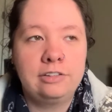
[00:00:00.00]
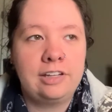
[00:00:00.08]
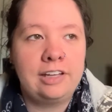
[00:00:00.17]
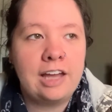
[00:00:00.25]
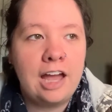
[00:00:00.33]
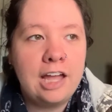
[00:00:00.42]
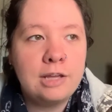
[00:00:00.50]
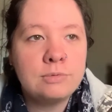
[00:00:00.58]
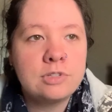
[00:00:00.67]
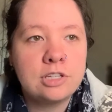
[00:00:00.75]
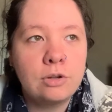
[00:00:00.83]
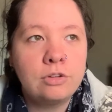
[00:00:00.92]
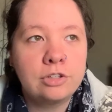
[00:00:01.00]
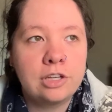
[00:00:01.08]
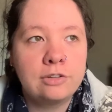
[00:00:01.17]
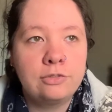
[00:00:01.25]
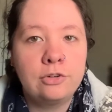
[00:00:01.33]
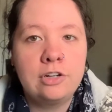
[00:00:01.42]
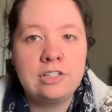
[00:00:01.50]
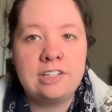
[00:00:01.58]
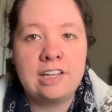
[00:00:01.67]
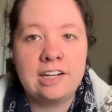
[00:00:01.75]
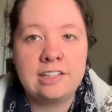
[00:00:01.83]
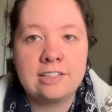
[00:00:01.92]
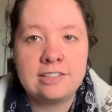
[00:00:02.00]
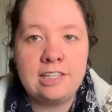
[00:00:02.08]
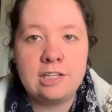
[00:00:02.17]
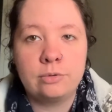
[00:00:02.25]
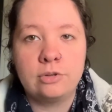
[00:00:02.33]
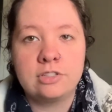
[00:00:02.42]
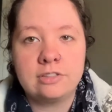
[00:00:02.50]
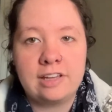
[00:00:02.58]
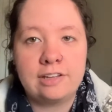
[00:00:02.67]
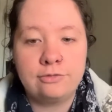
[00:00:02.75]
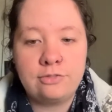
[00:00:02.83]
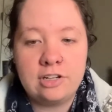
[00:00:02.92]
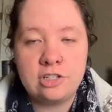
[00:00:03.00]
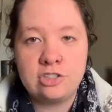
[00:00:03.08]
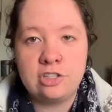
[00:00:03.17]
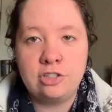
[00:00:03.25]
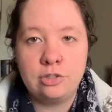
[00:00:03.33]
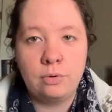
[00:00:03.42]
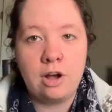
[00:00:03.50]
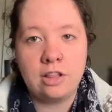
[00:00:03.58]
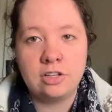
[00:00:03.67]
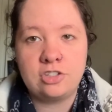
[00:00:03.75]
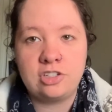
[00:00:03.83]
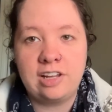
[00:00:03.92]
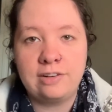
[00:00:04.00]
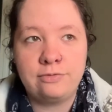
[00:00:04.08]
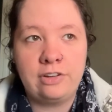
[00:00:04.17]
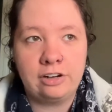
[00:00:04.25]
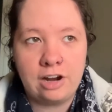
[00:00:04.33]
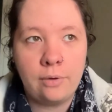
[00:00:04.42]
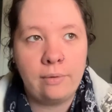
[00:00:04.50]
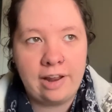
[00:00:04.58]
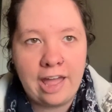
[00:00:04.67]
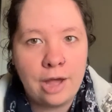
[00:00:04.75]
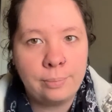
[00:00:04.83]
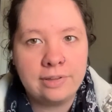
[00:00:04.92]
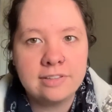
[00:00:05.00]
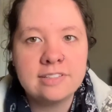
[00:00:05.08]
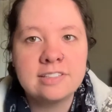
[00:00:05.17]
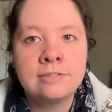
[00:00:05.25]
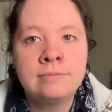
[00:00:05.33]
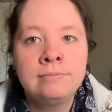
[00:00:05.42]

Like I am so looking forward to getting a sequel so I can finish the duology and figure out what happens.